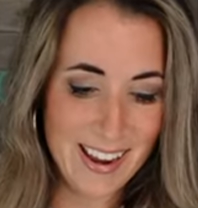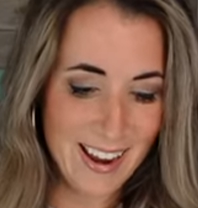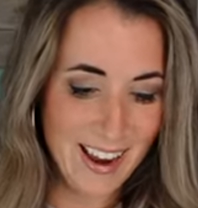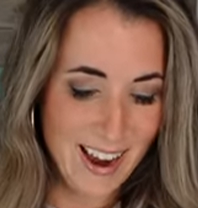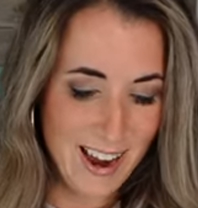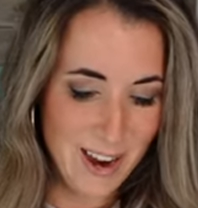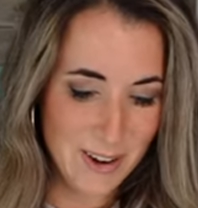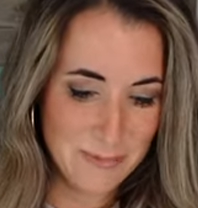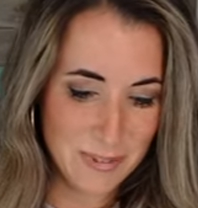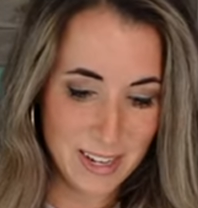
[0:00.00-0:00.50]

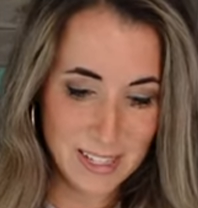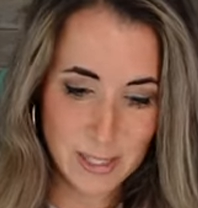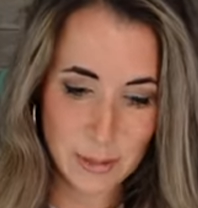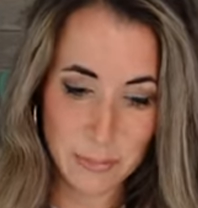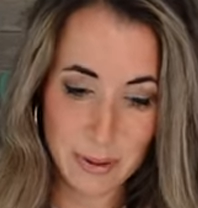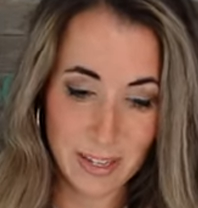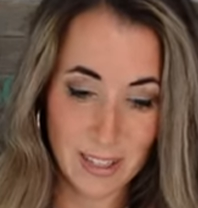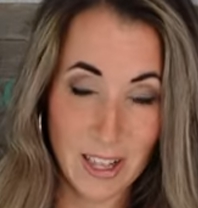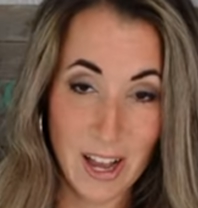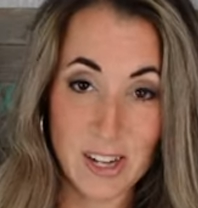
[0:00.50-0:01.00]
Um, it's a
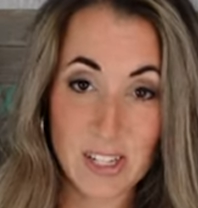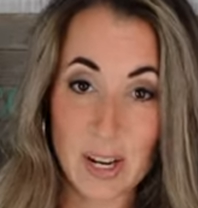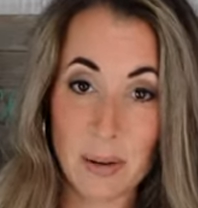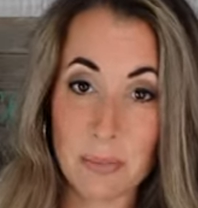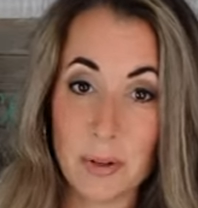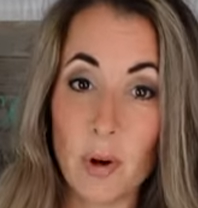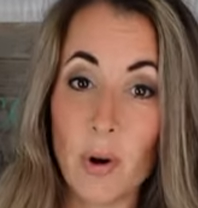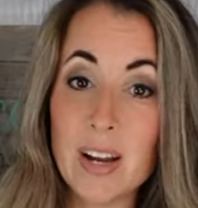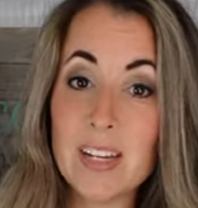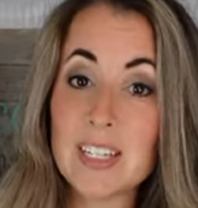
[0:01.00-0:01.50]
big launch. I'm
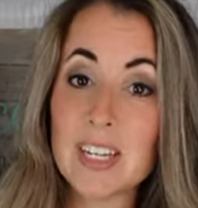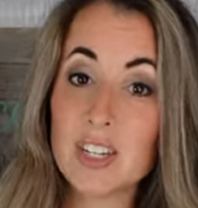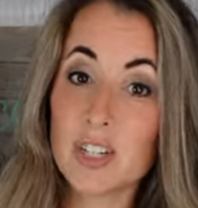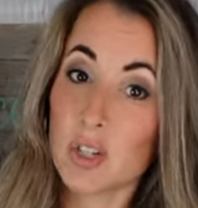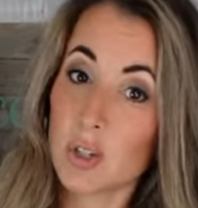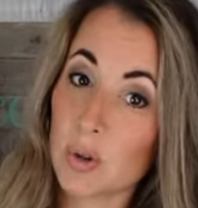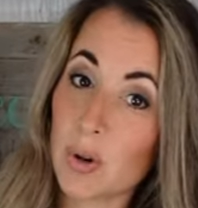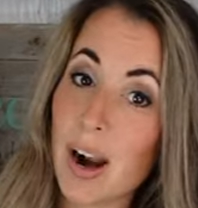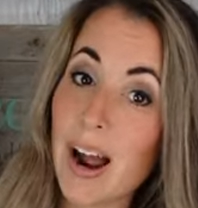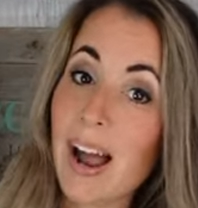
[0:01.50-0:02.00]
going to
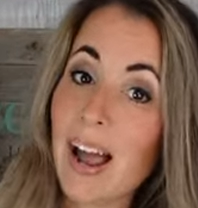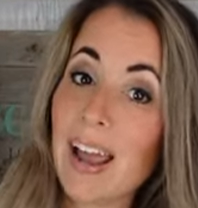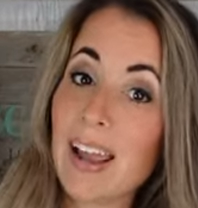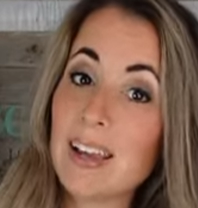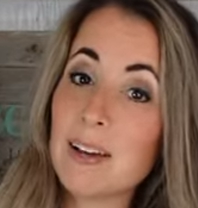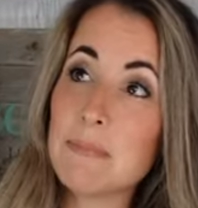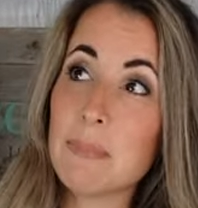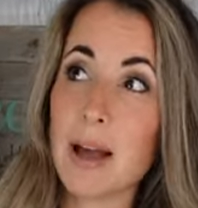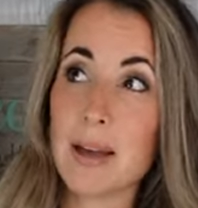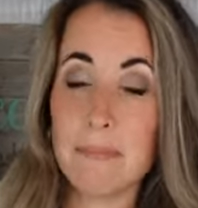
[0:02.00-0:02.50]

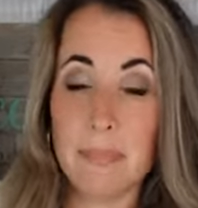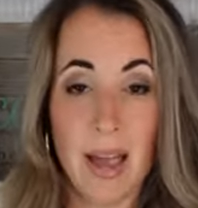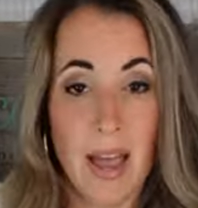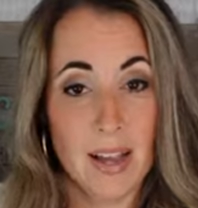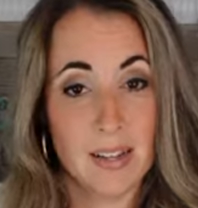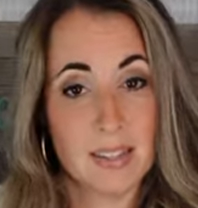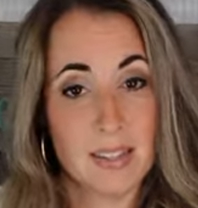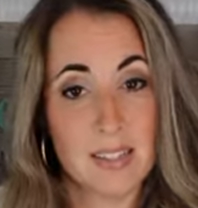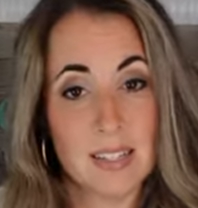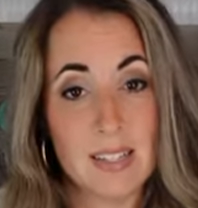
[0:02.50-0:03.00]
try my
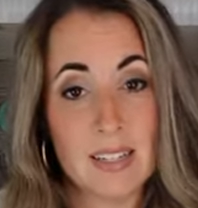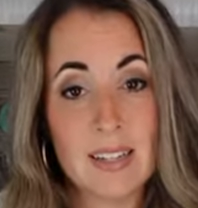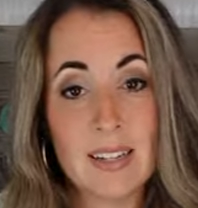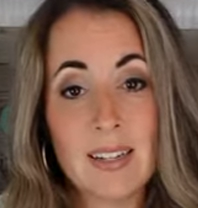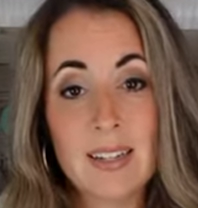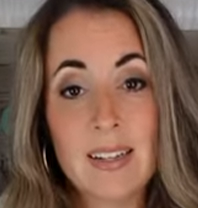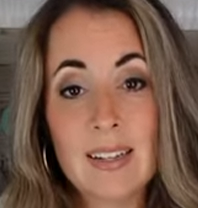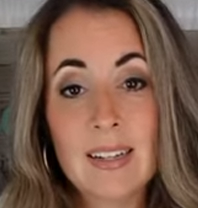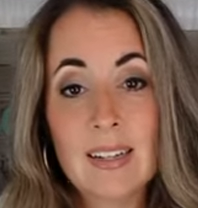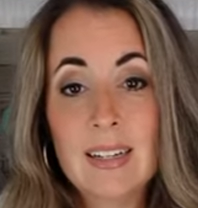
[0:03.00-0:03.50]
best
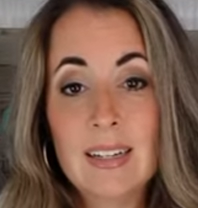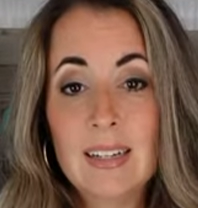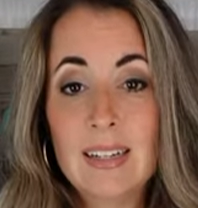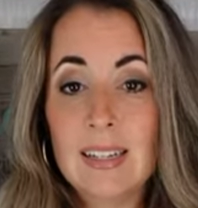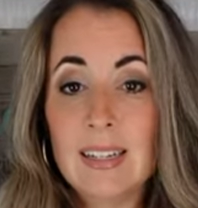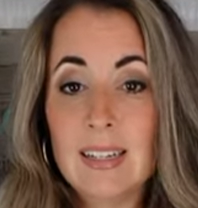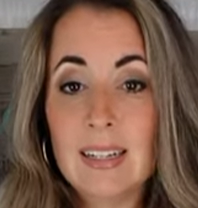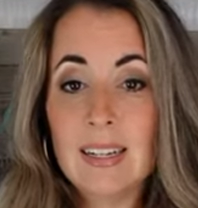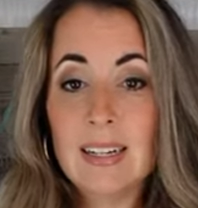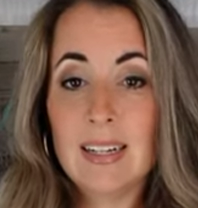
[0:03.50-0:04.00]

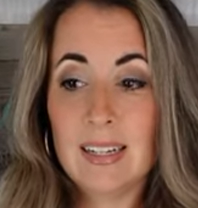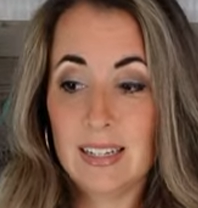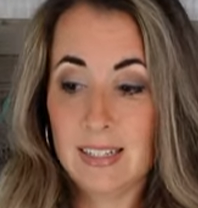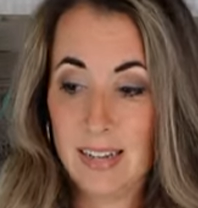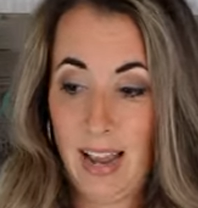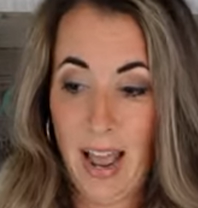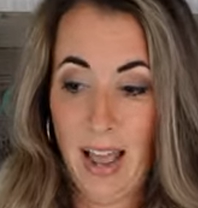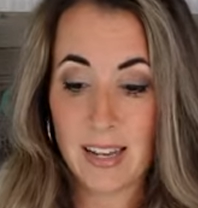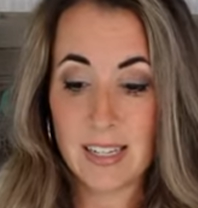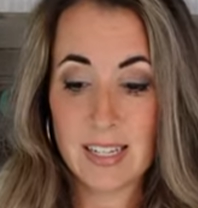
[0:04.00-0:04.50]

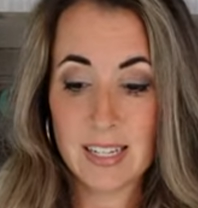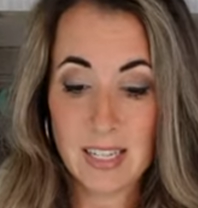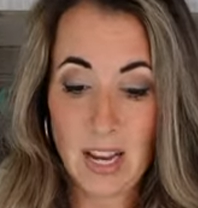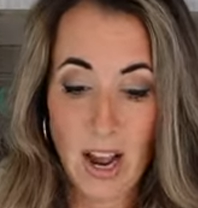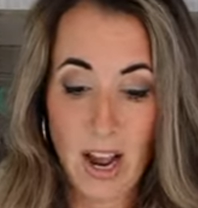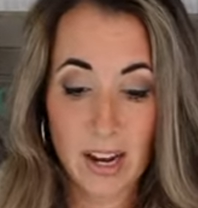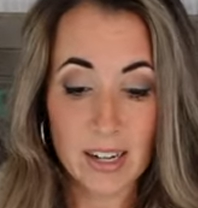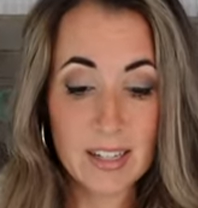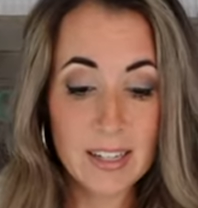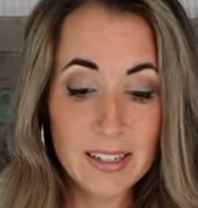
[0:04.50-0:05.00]
not to
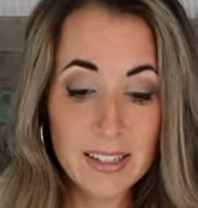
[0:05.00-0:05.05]
talk